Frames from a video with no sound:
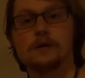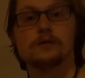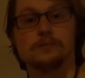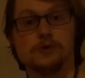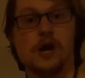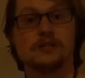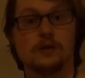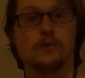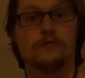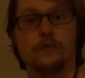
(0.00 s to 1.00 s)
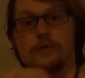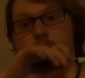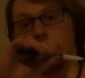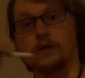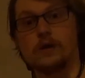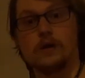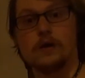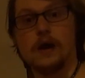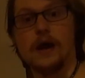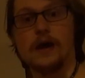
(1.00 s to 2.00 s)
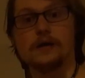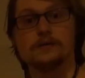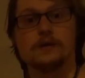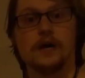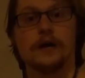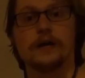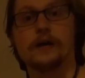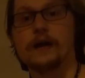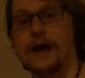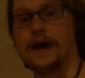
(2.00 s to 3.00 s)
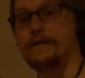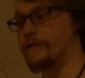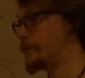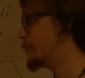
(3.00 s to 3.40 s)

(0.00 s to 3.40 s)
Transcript: subtracting one from the other, and cutting it in half.